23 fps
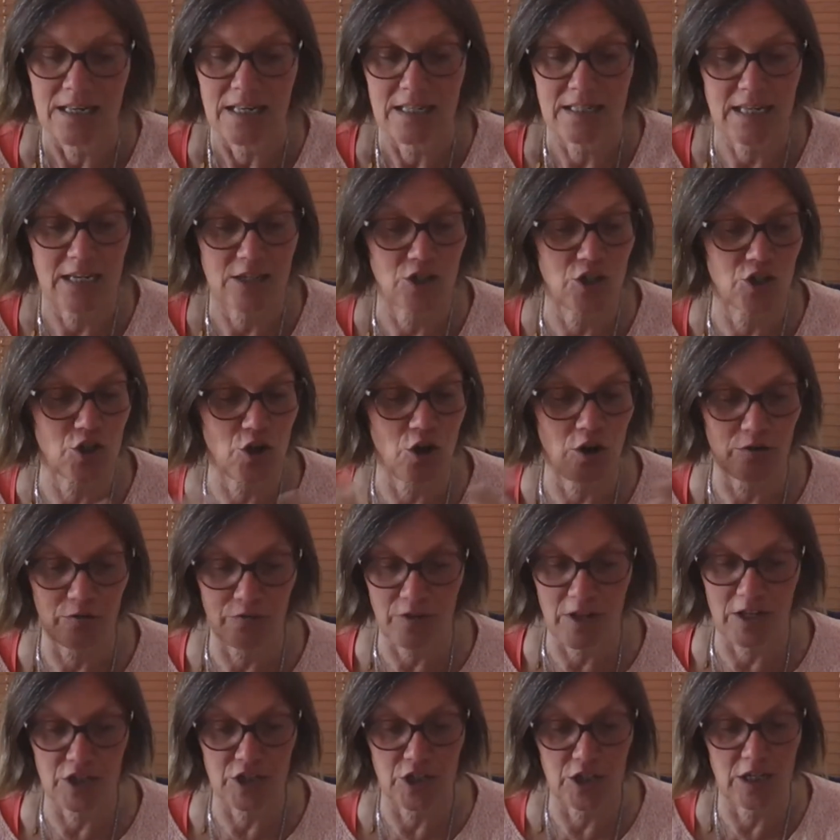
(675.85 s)
such as hot
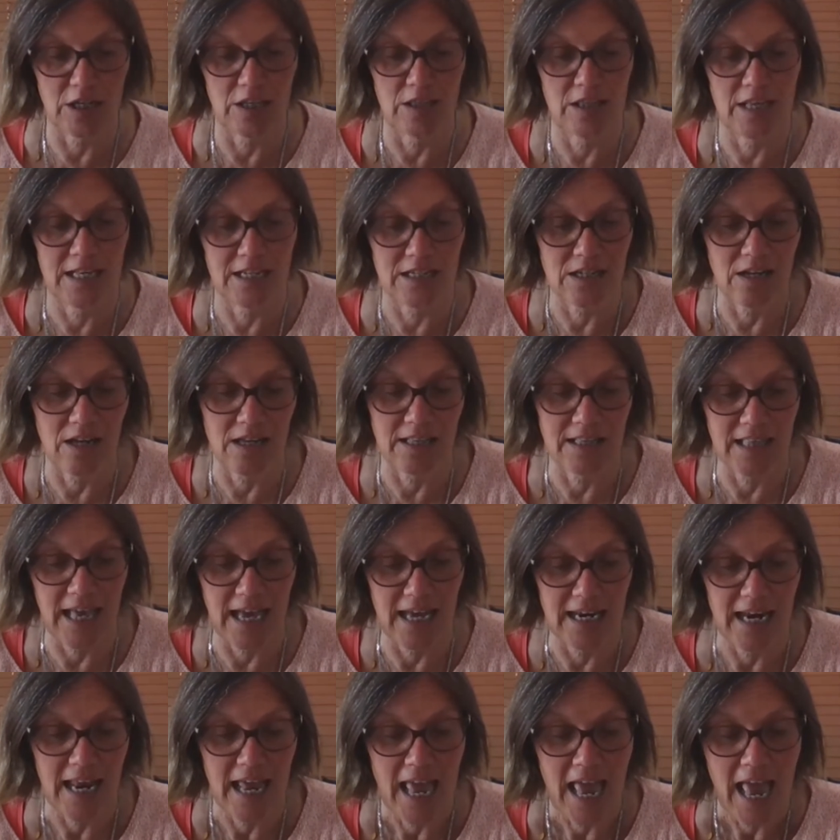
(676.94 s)
flushing and things like
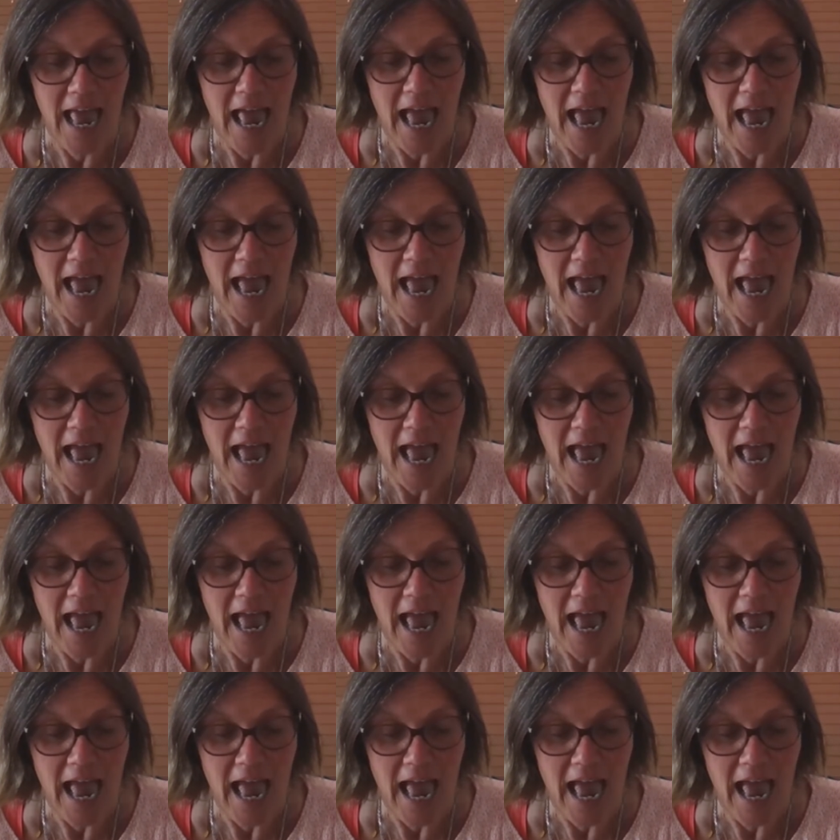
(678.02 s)
that.